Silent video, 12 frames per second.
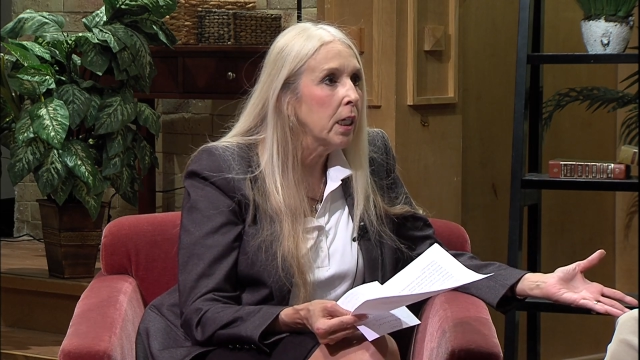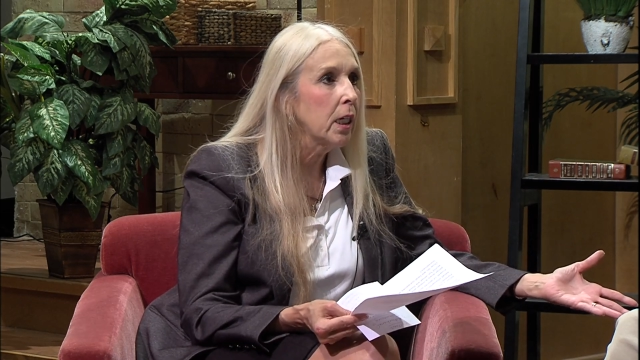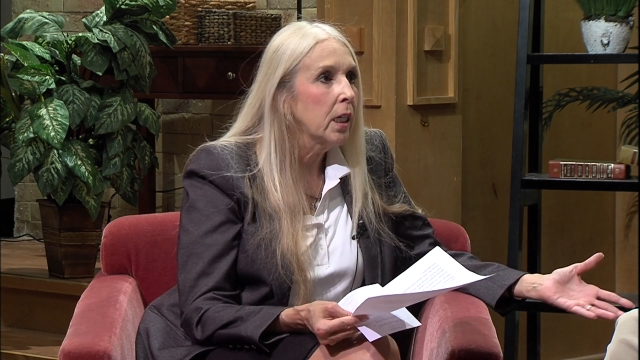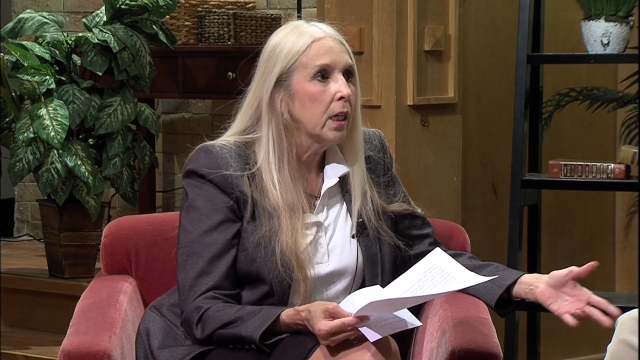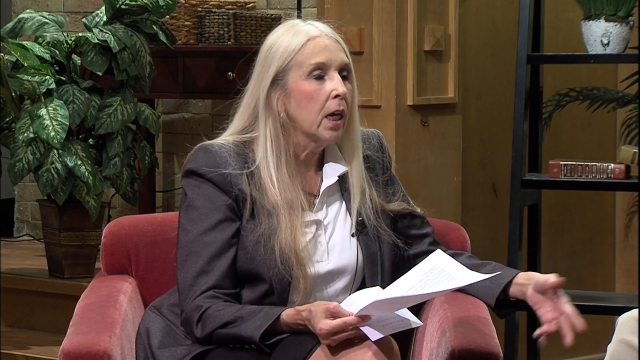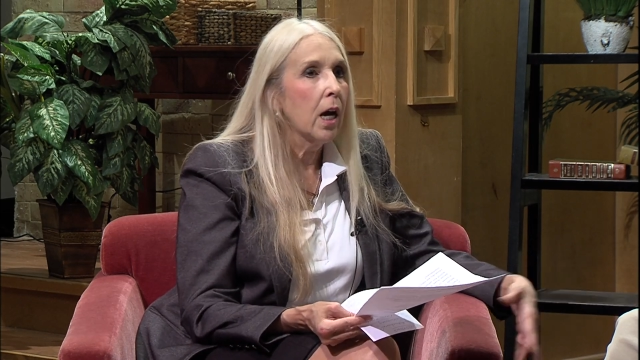
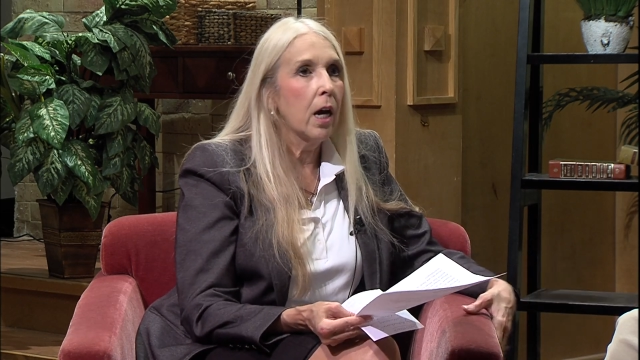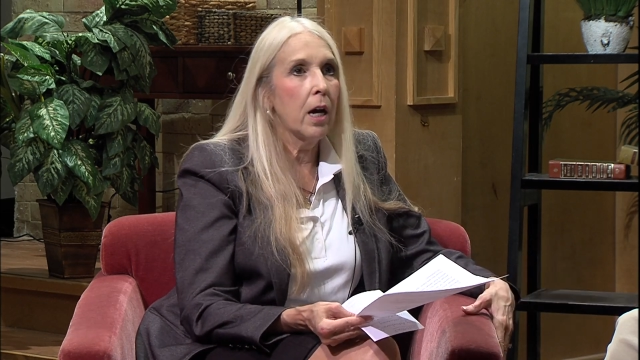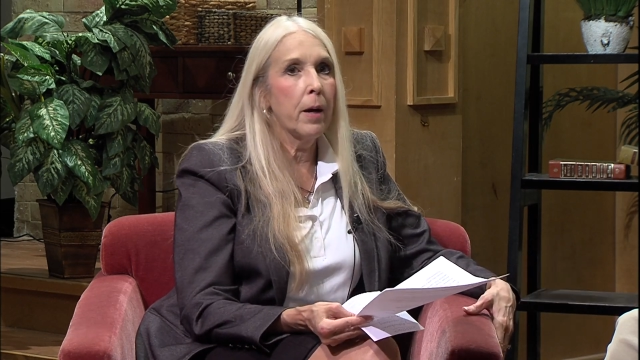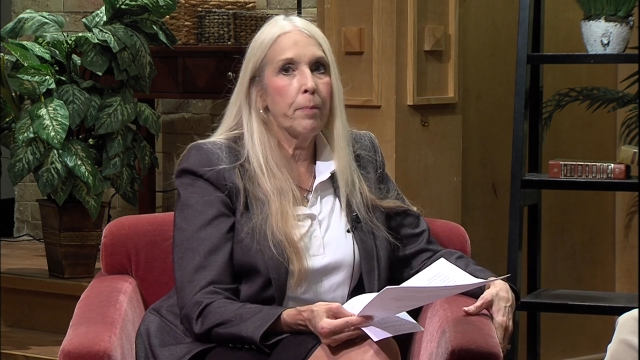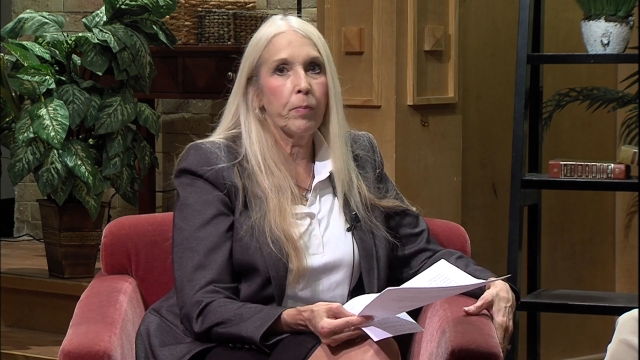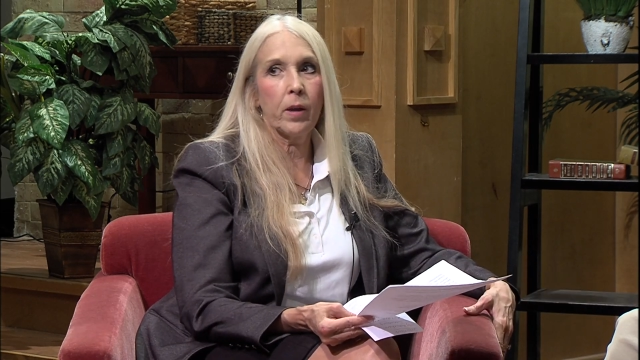Mm -hmm.
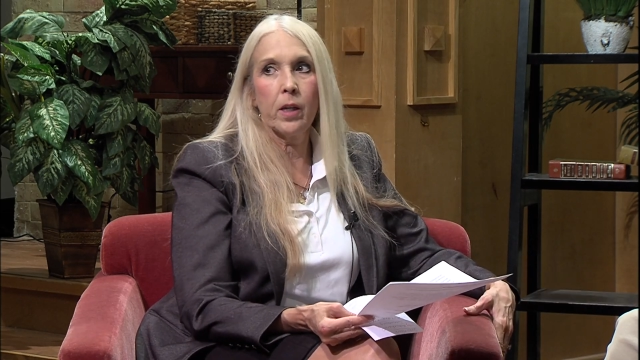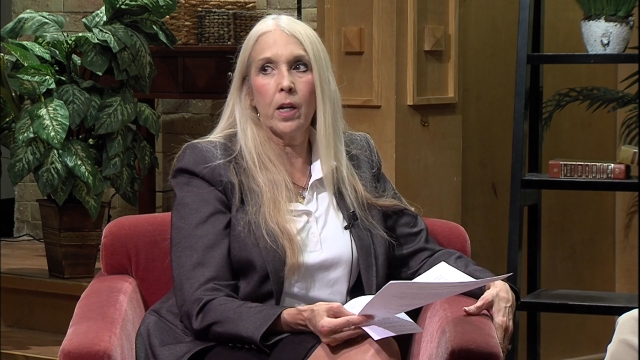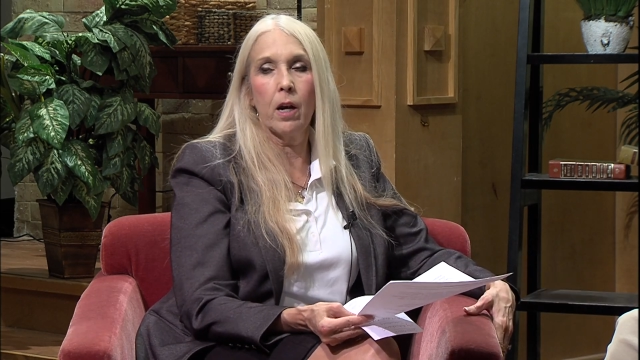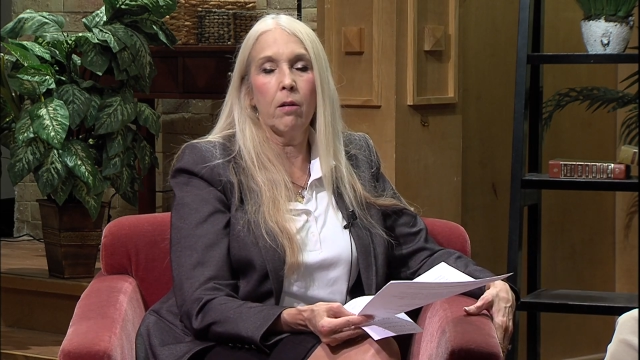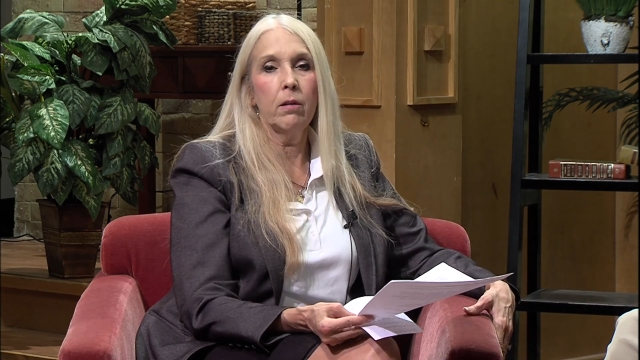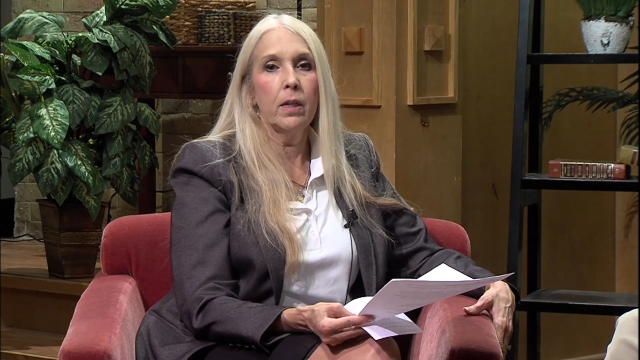um, you
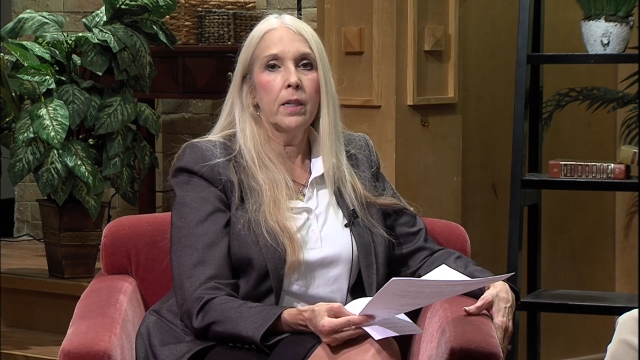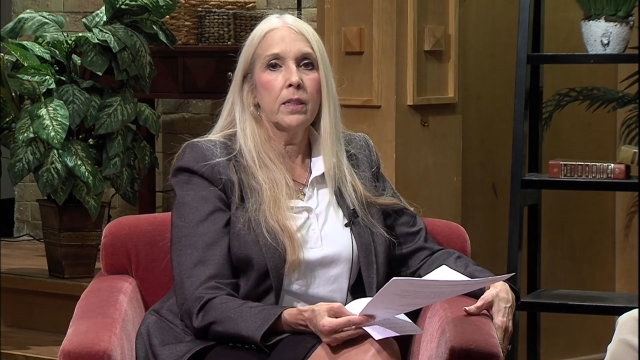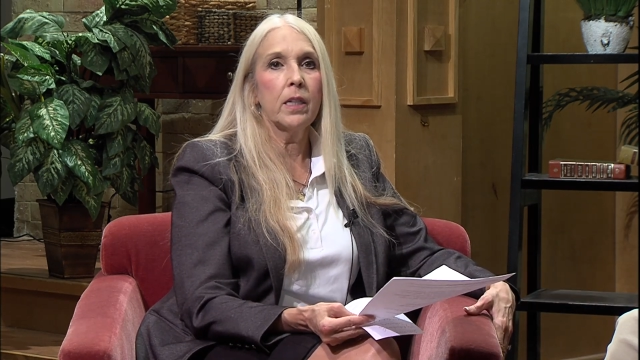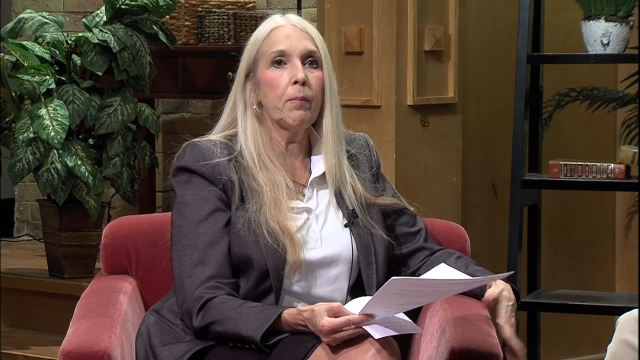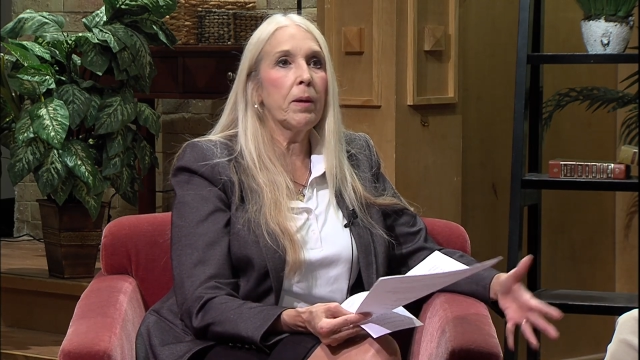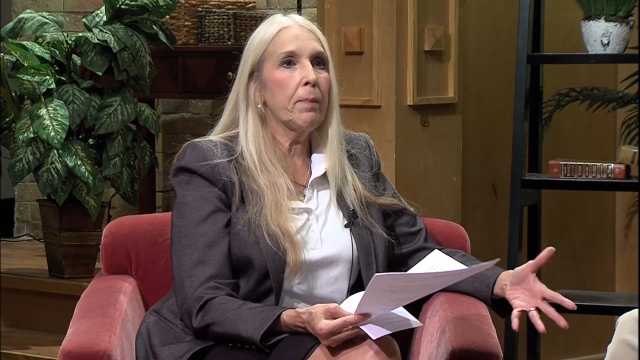know,
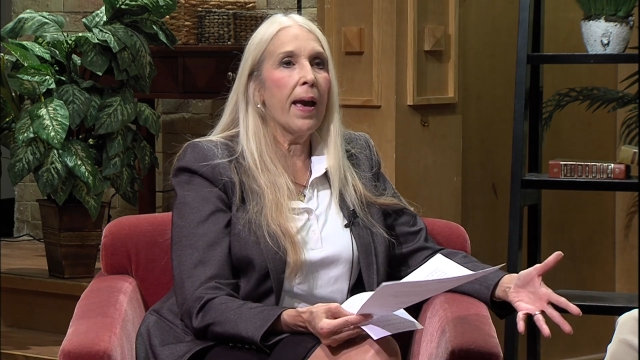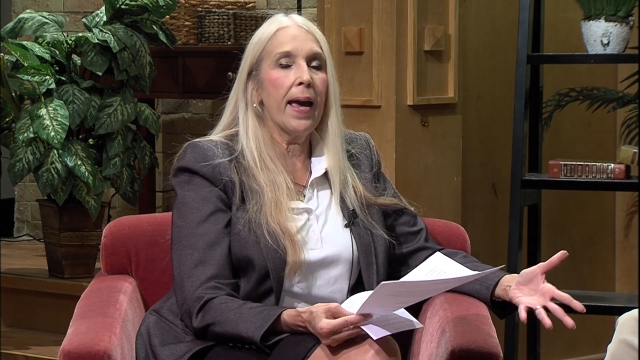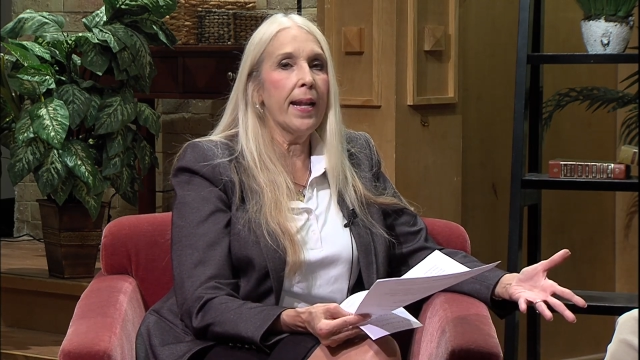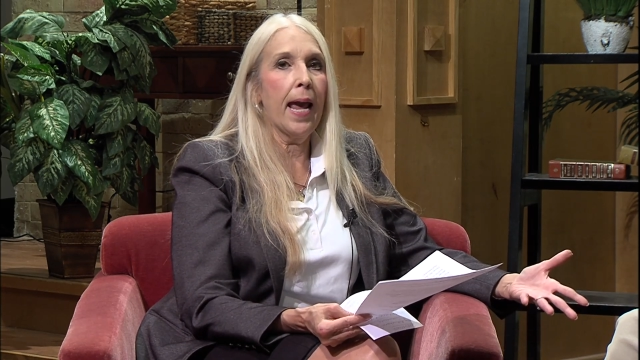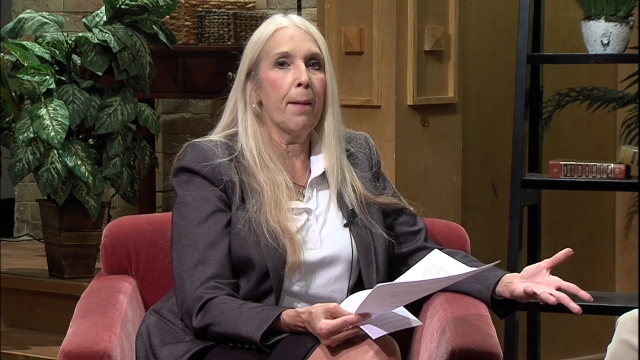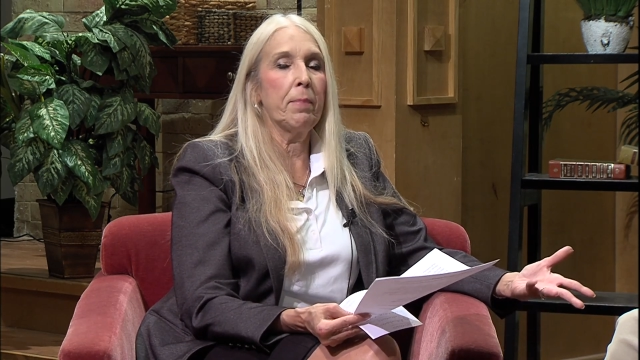something
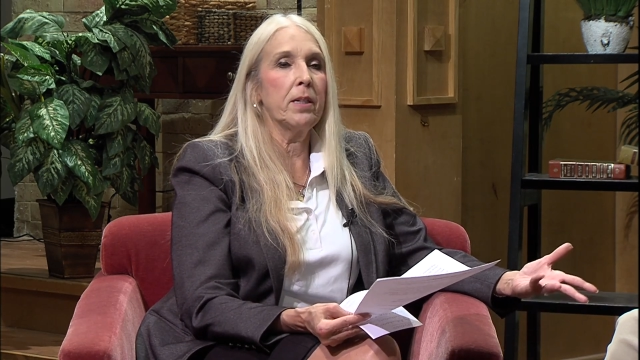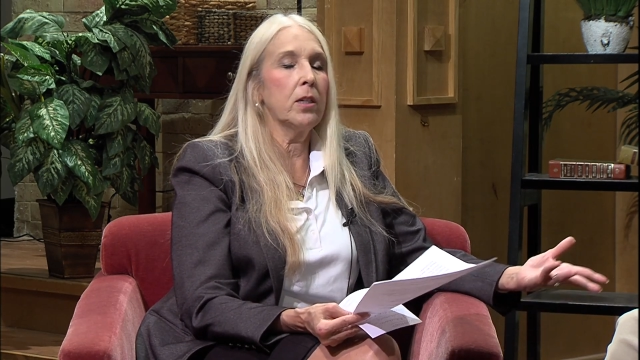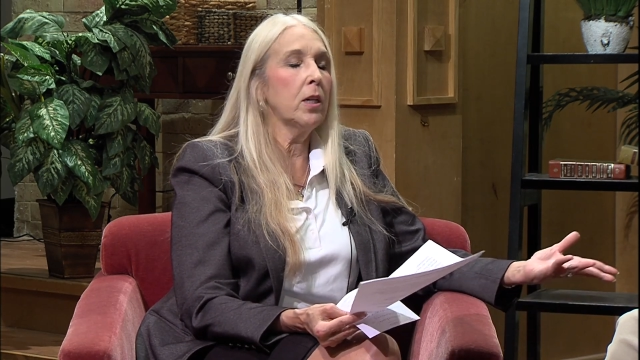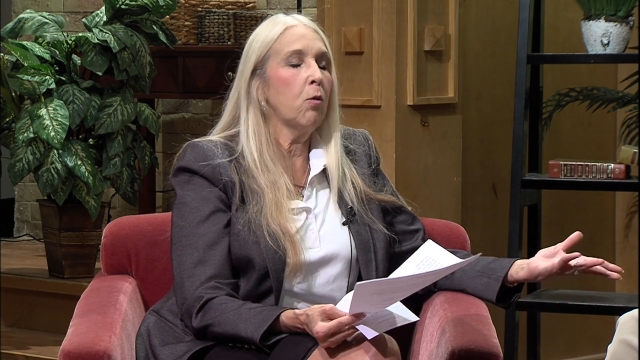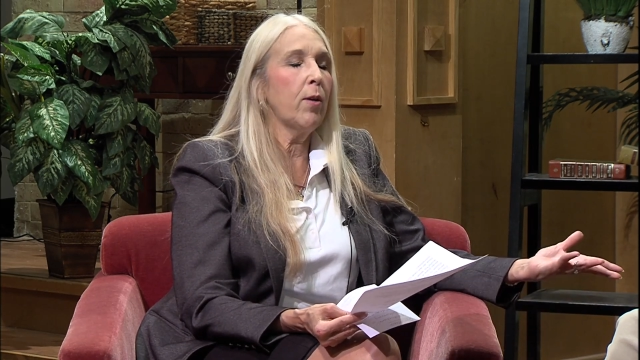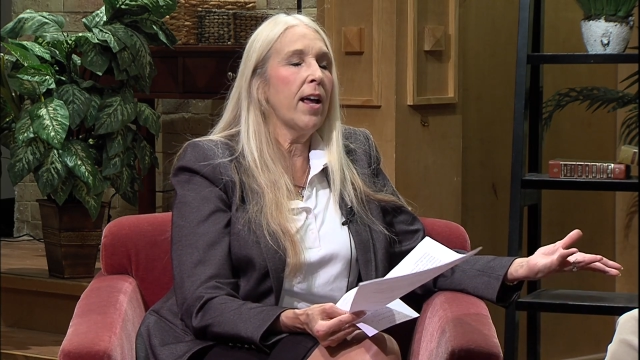bad happened.
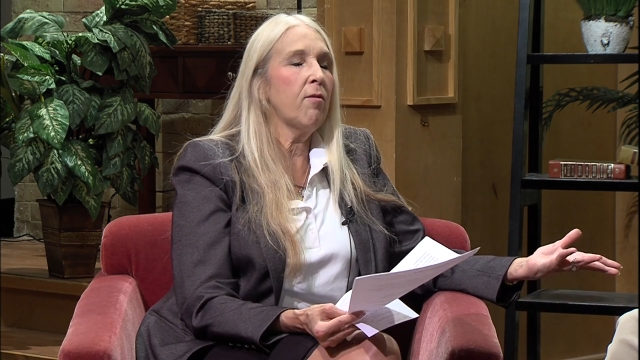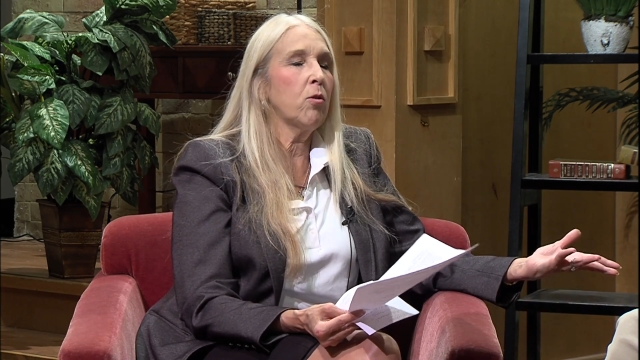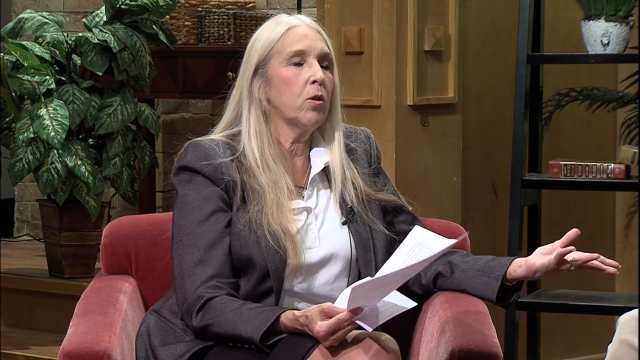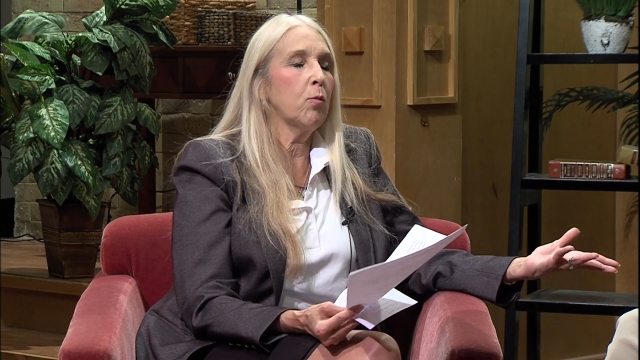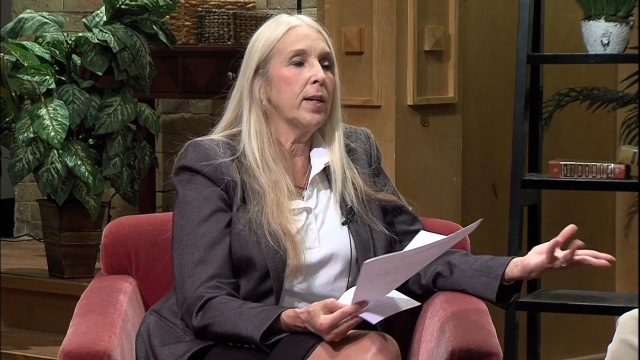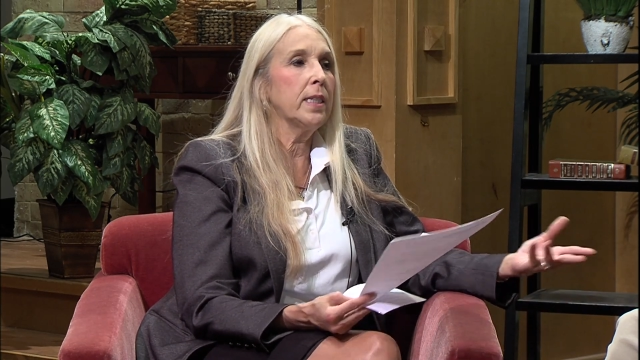You know, whatever
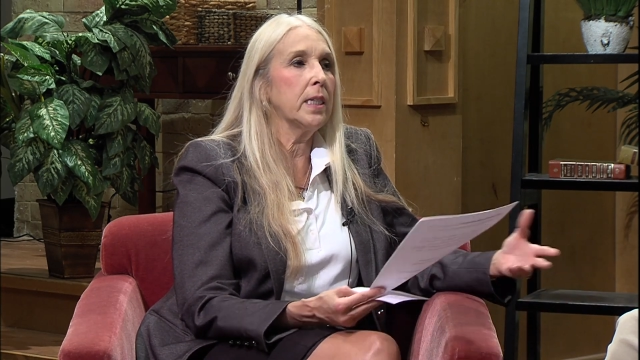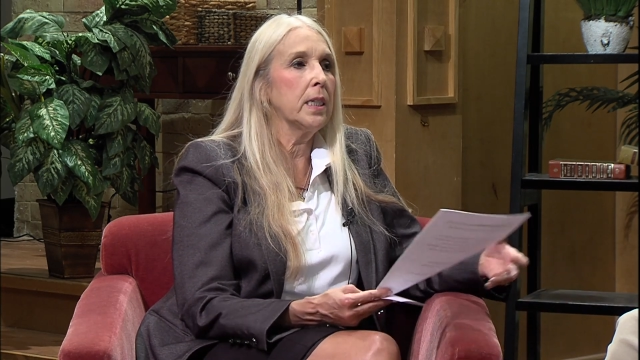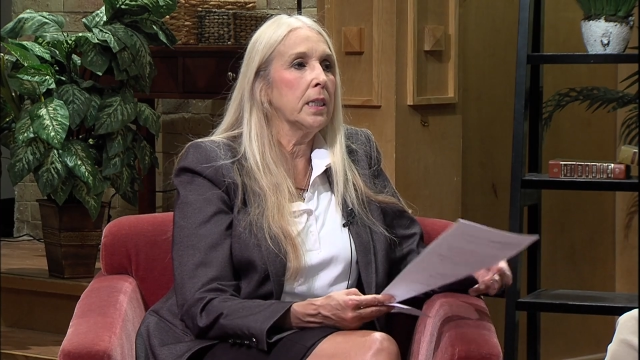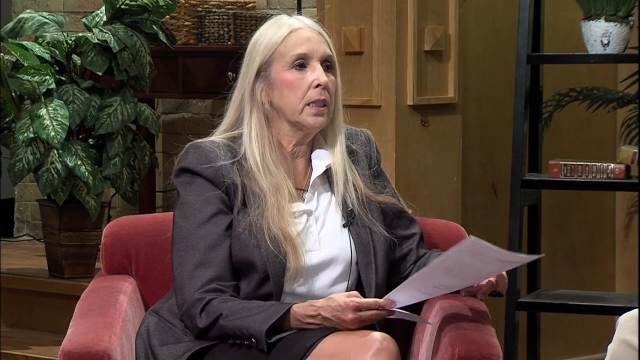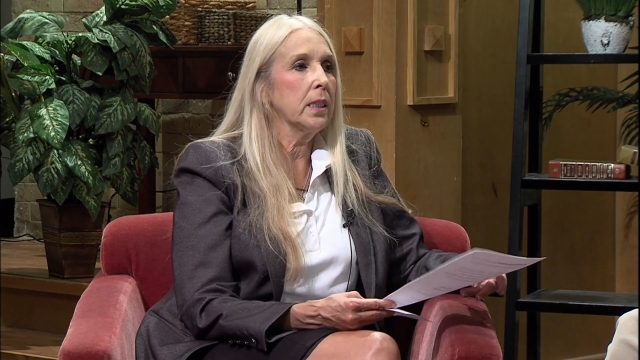well, the reasons.